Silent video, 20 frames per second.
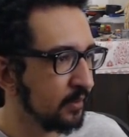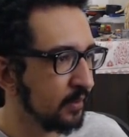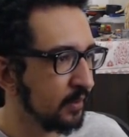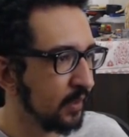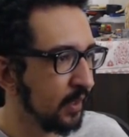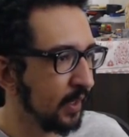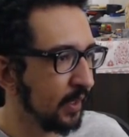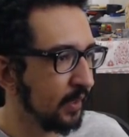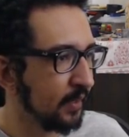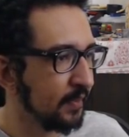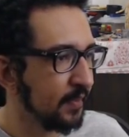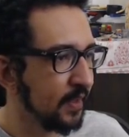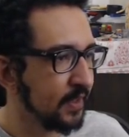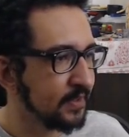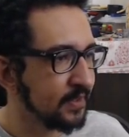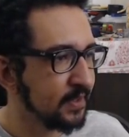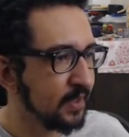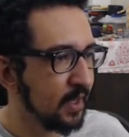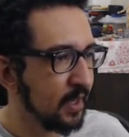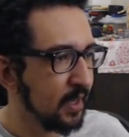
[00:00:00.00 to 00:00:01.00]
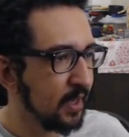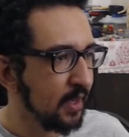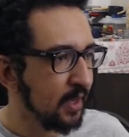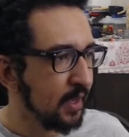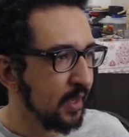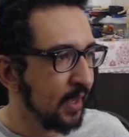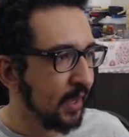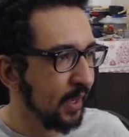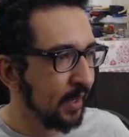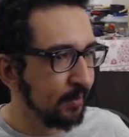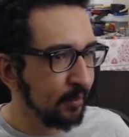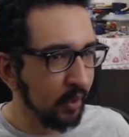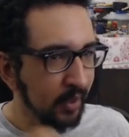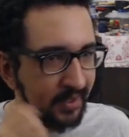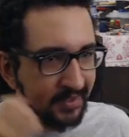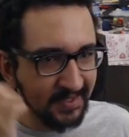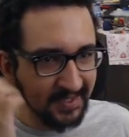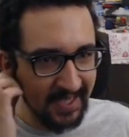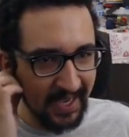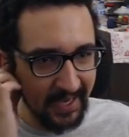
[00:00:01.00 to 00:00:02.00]
like this. And I'm gonna
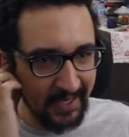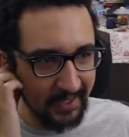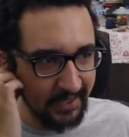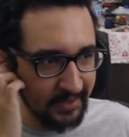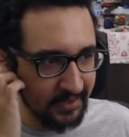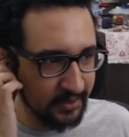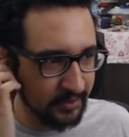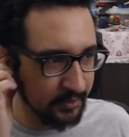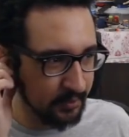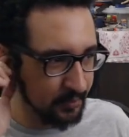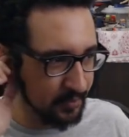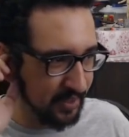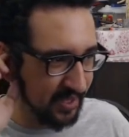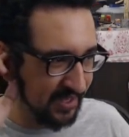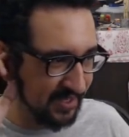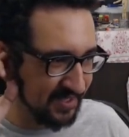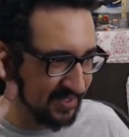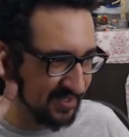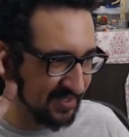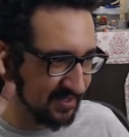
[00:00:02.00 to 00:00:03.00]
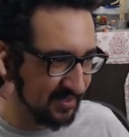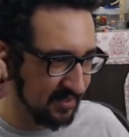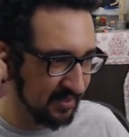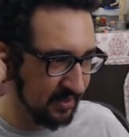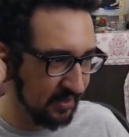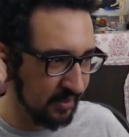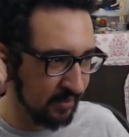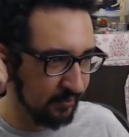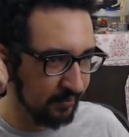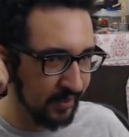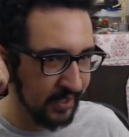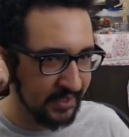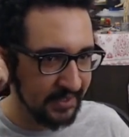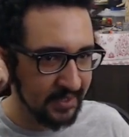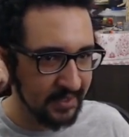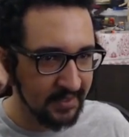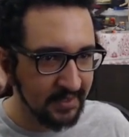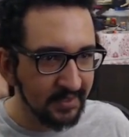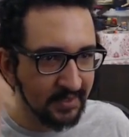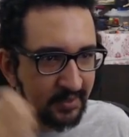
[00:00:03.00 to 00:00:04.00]
assign it to these
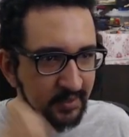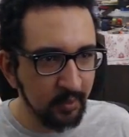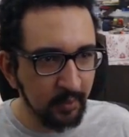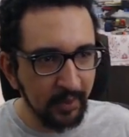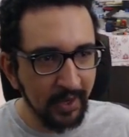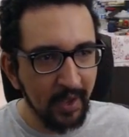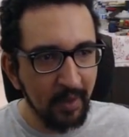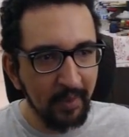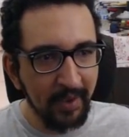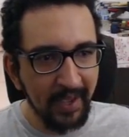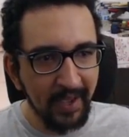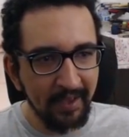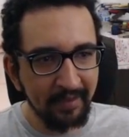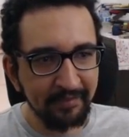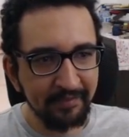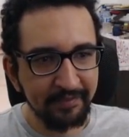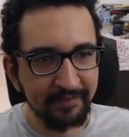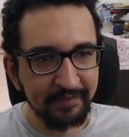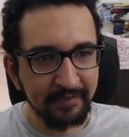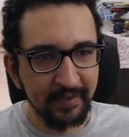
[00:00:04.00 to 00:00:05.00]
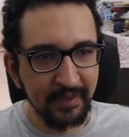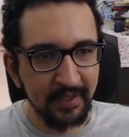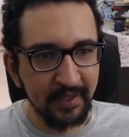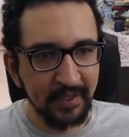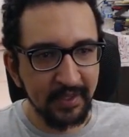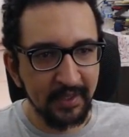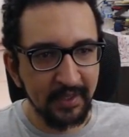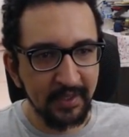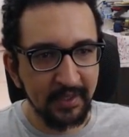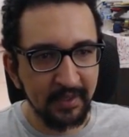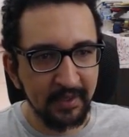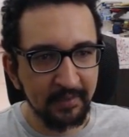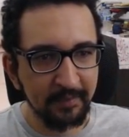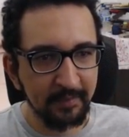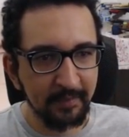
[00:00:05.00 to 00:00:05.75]
faces. So now I have a